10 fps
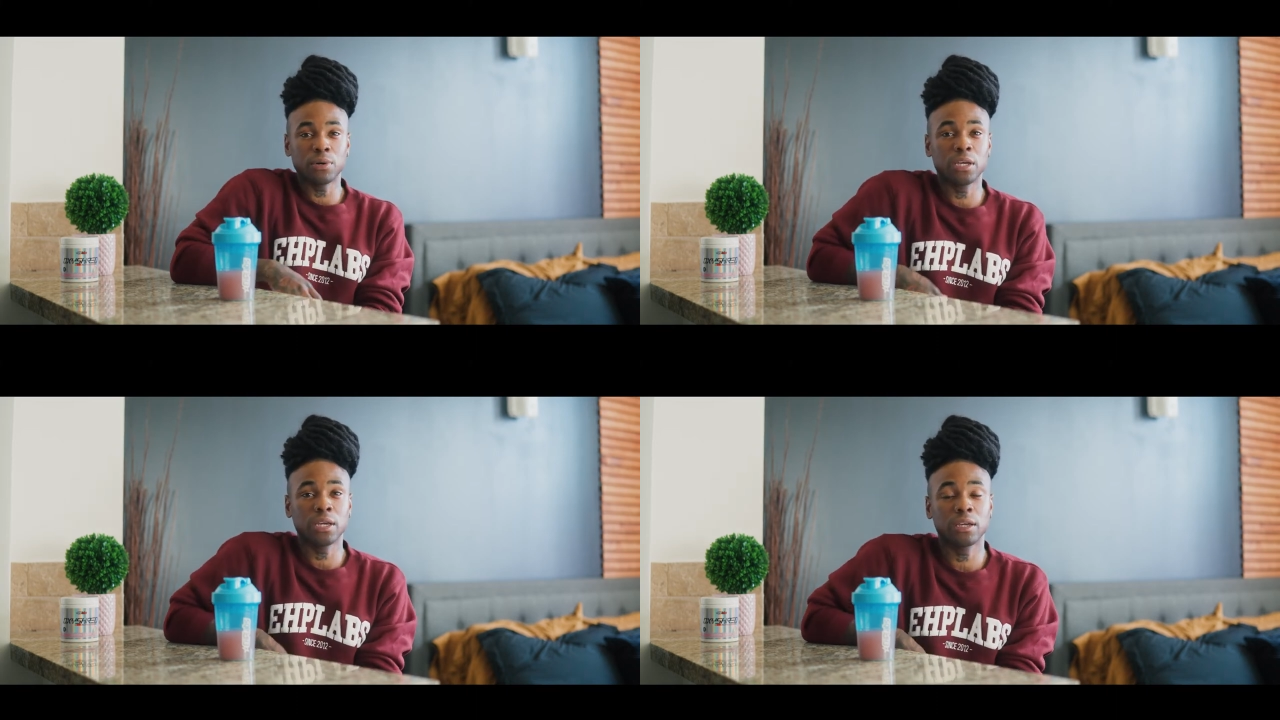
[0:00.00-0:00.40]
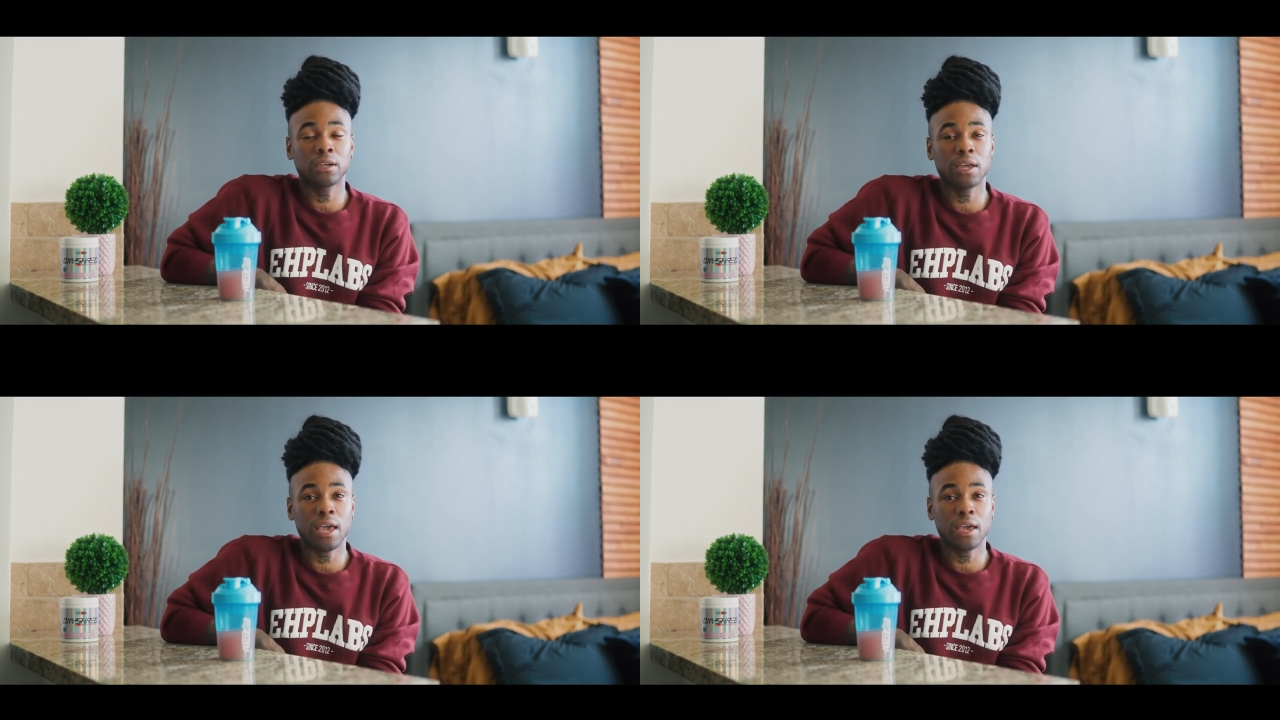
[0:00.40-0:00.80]

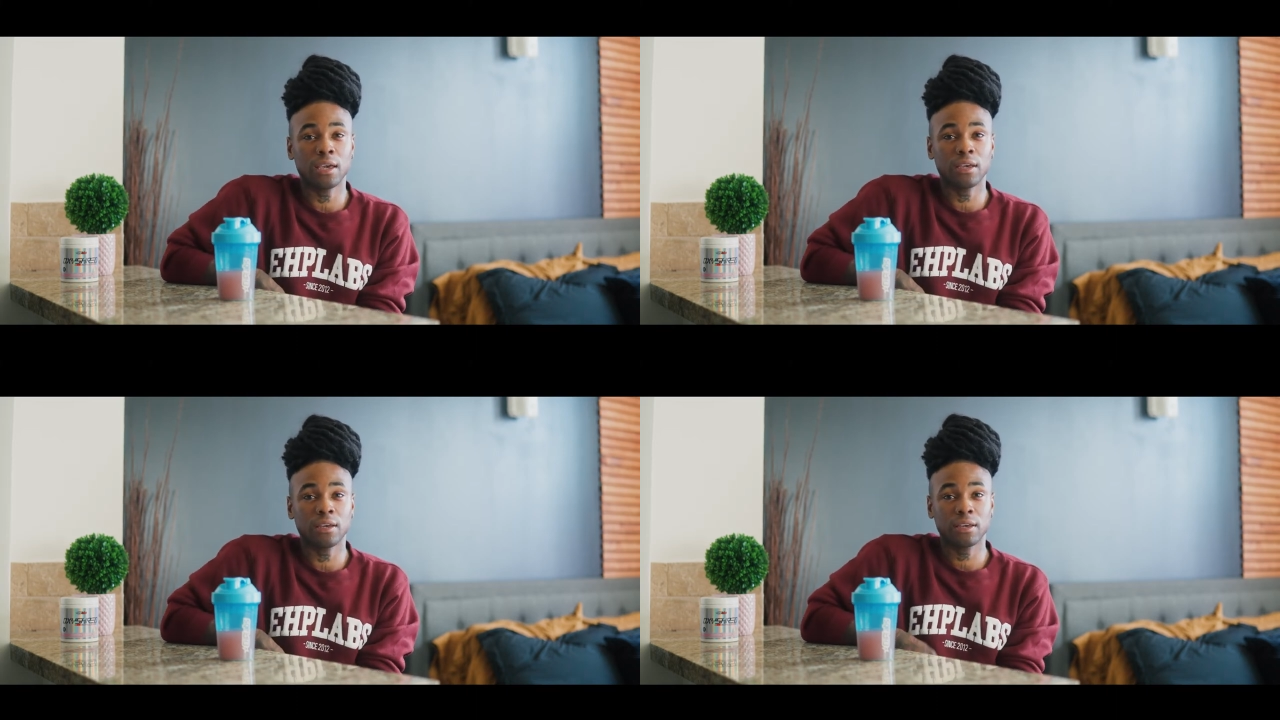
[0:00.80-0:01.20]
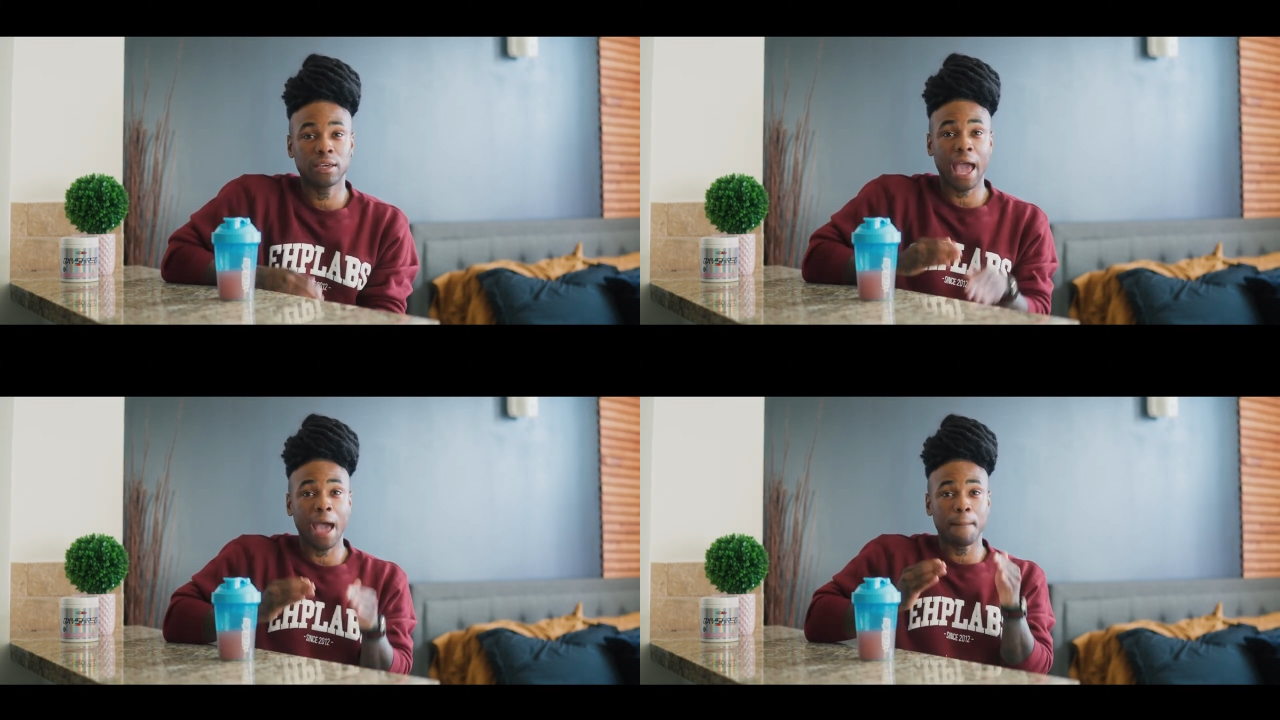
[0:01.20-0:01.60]
putting a
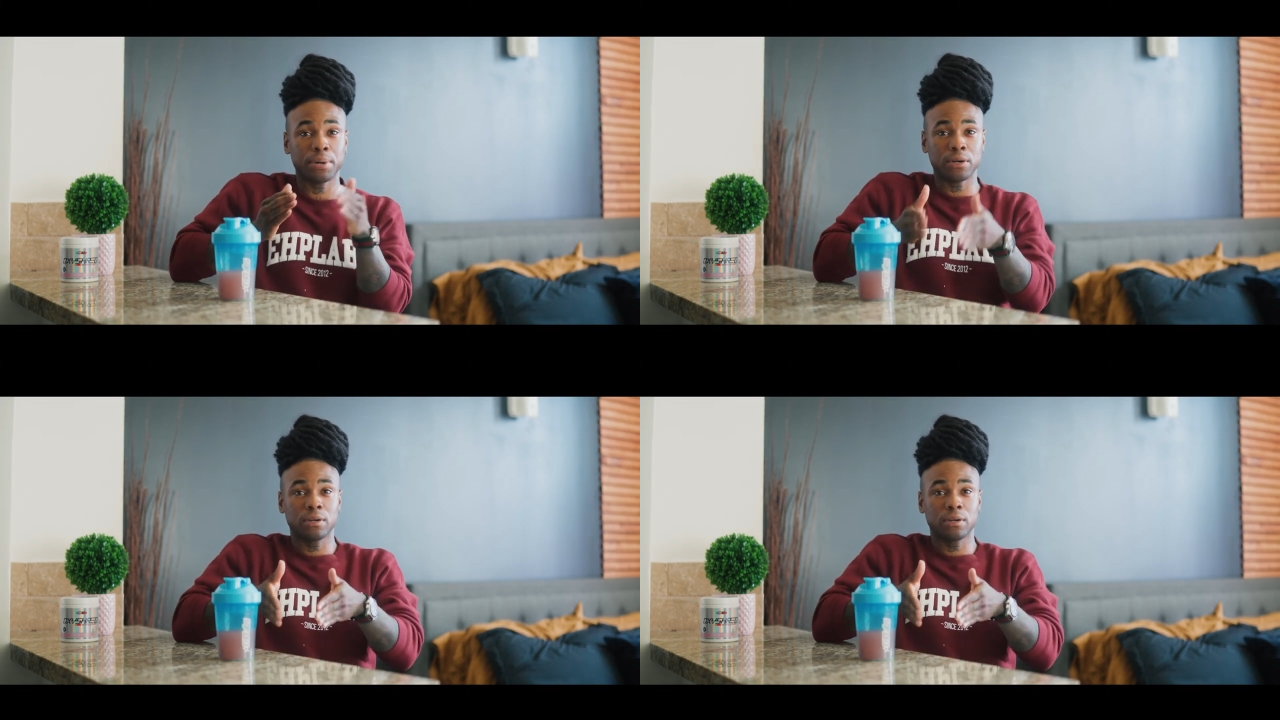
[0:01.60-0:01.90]
cap